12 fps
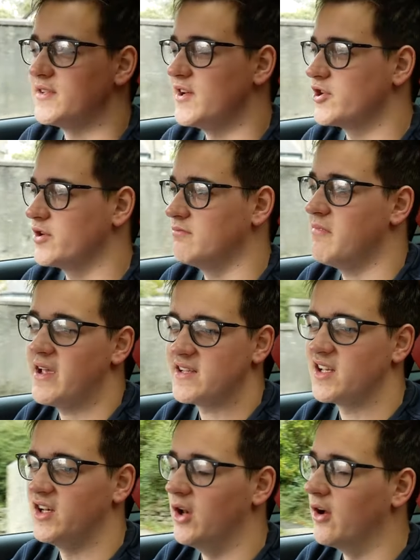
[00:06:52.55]
addition.
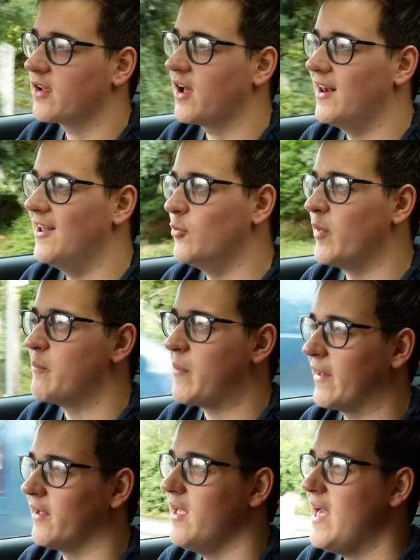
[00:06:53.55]
Makes it look a little bit
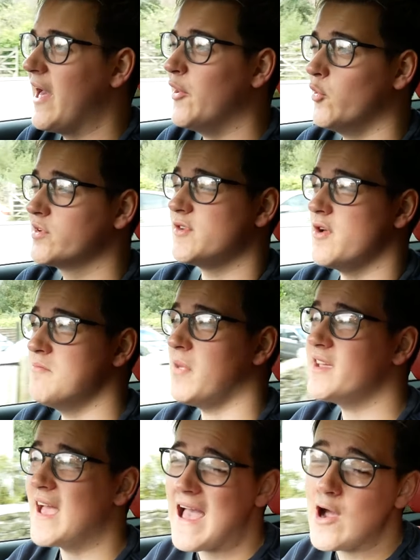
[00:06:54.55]
better, and also it
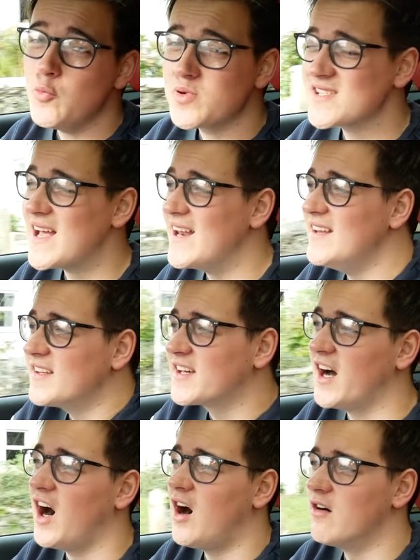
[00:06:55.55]
might help selling the
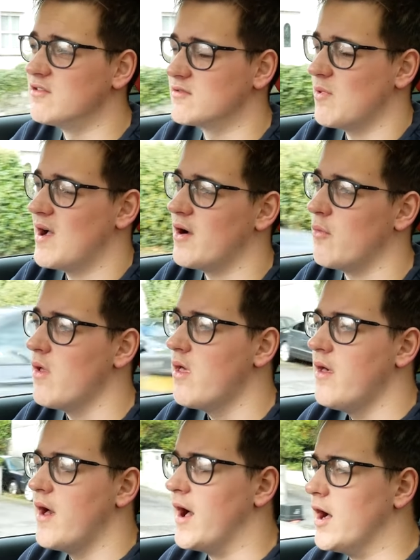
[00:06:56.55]
car as well,
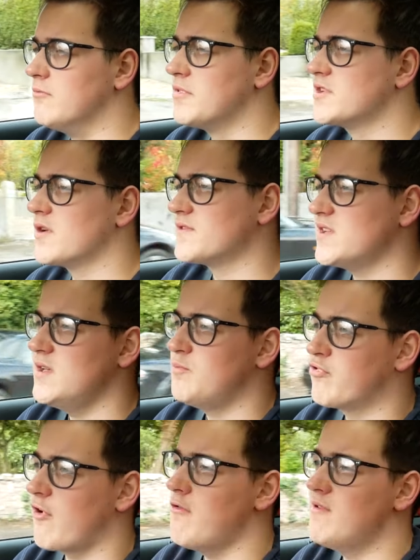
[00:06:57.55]
because obviously
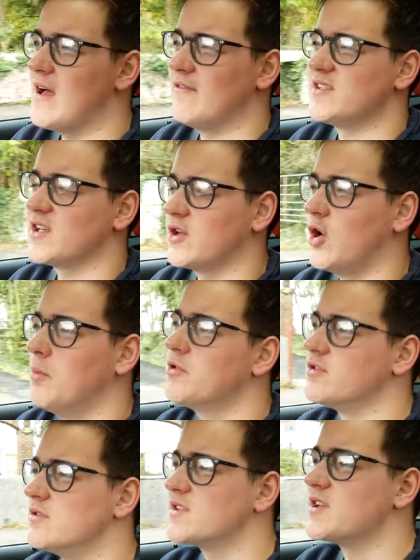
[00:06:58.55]
ProNav is like an
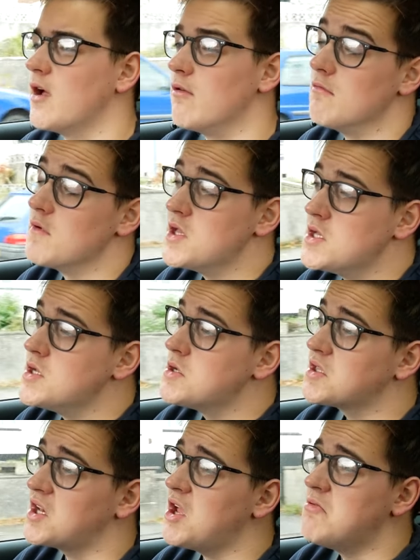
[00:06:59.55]
option. So I
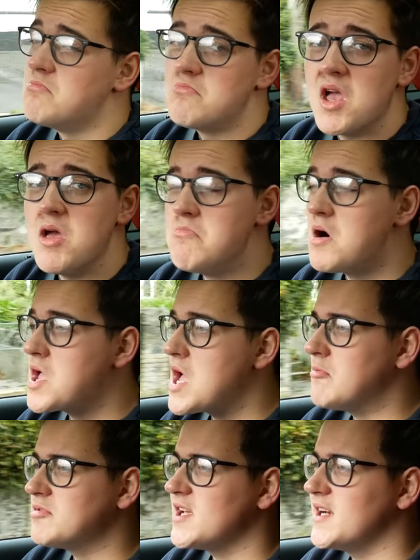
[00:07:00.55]
don't know, it might
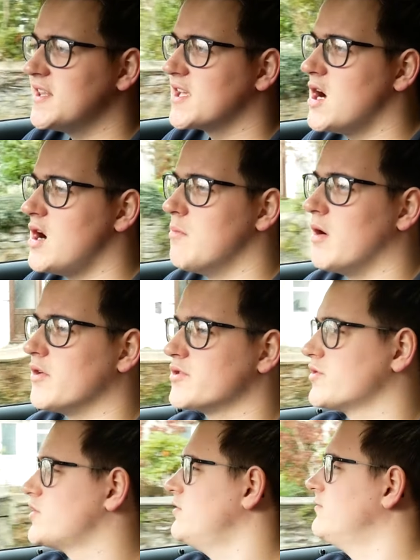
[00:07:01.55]
help selling the car, but I
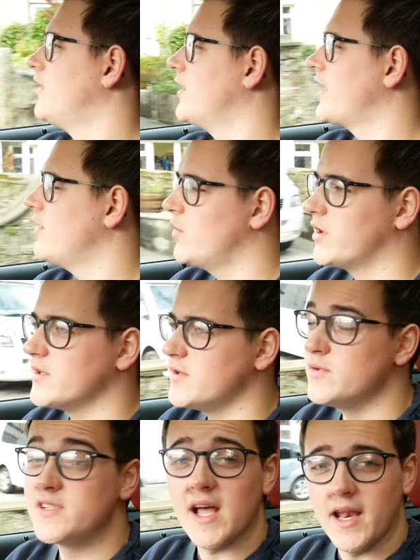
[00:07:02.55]
shall soon find out when I
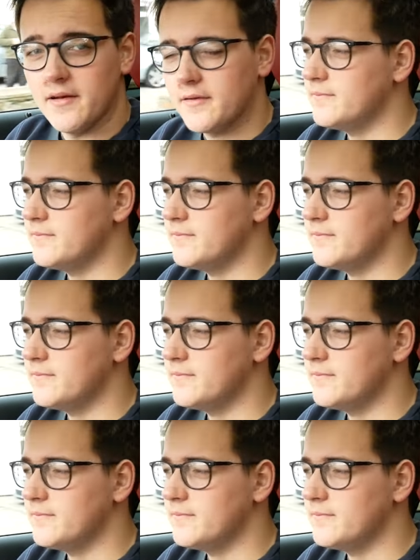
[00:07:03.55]
do sell it.